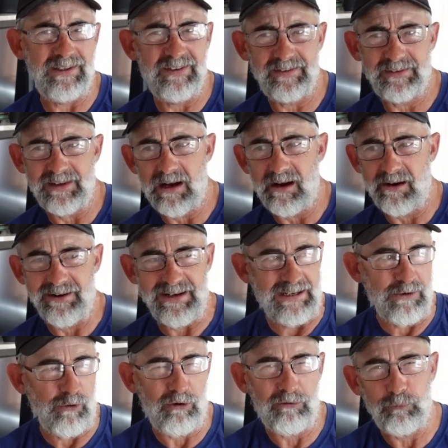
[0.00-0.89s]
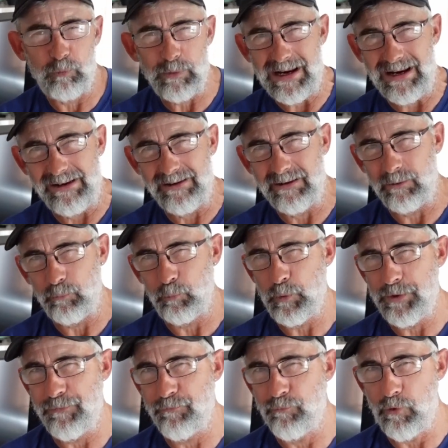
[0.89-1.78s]
started off, we ended up
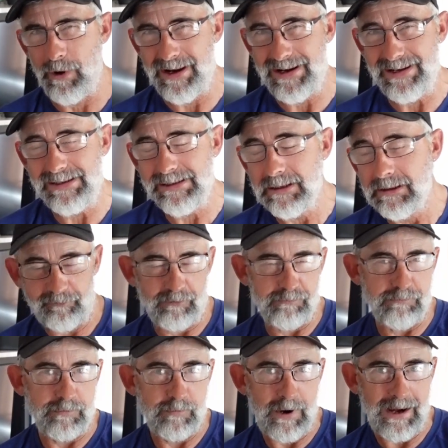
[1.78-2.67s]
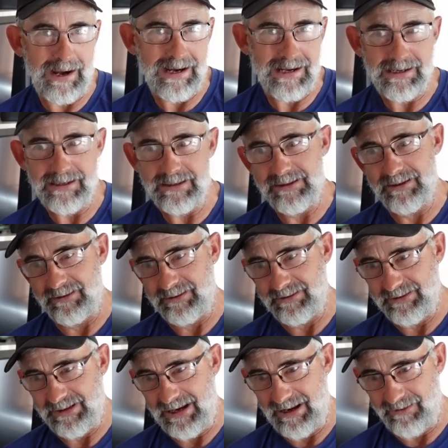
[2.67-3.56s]
with rain. From rain to
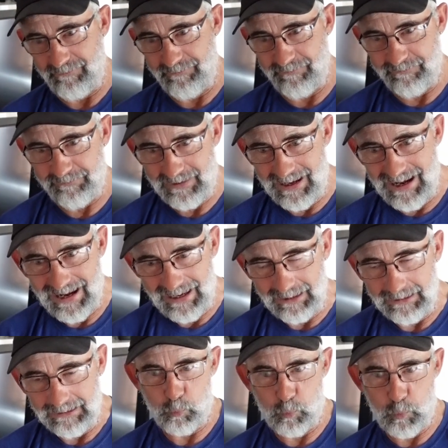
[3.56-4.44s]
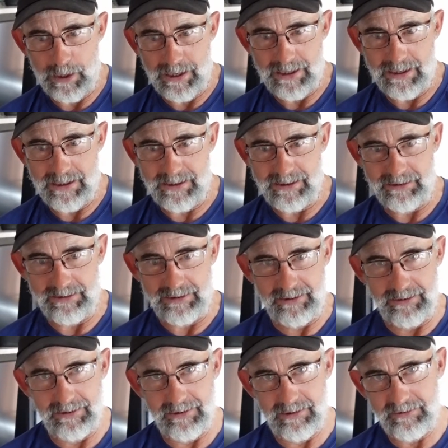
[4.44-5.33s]
dead flat, wind
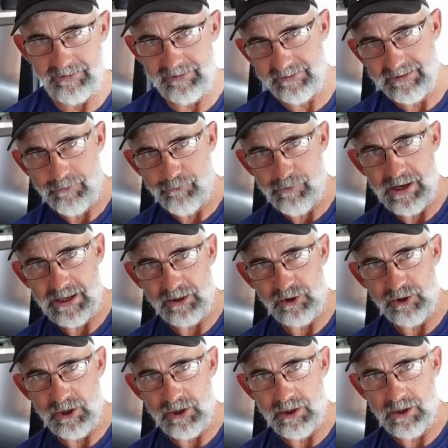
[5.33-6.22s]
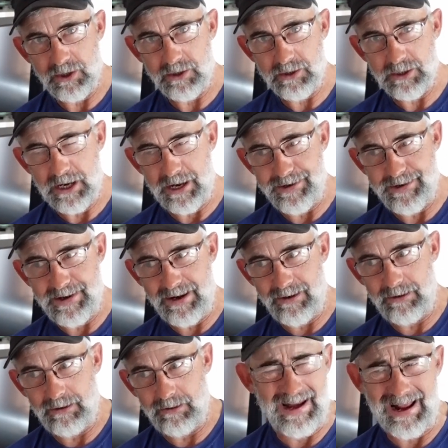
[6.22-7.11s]
in this direction, and
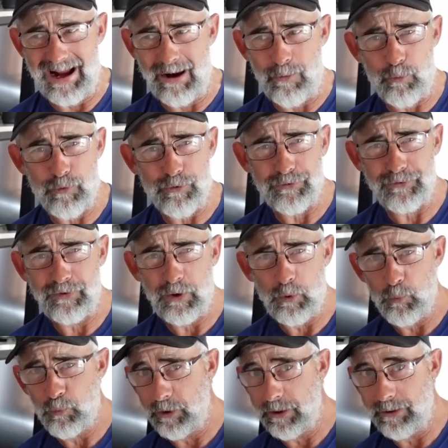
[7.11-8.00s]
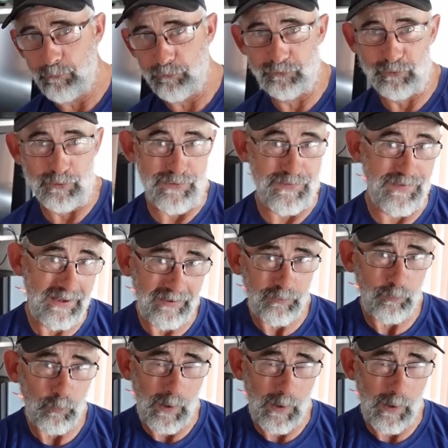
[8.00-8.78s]
then an hour or so that it was going this